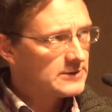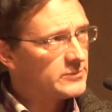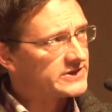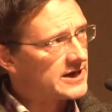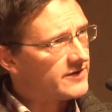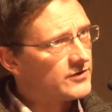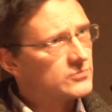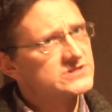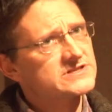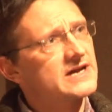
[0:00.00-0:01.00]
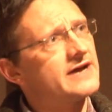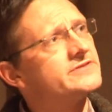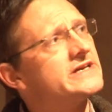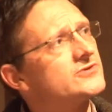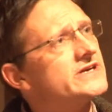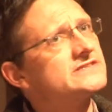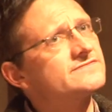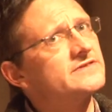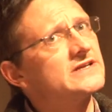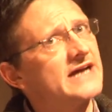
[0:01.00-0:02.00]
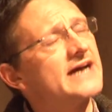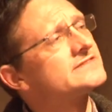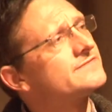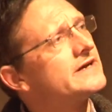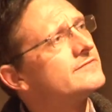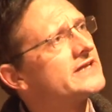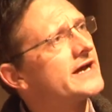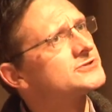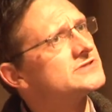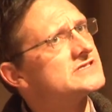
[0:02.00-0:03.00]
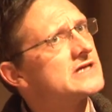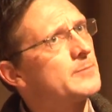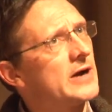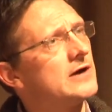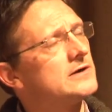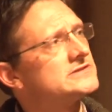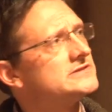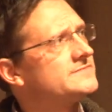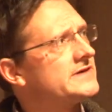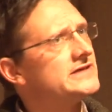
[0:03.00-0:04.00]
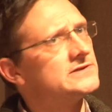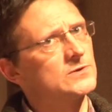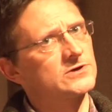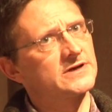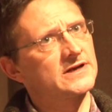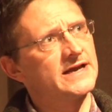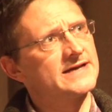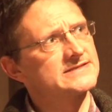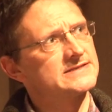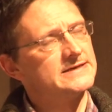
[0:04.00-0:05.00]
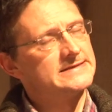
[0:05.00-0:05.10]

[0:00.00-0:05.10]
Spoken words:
But their votes have decreased for the last 5 elections. Their power to divide the working class,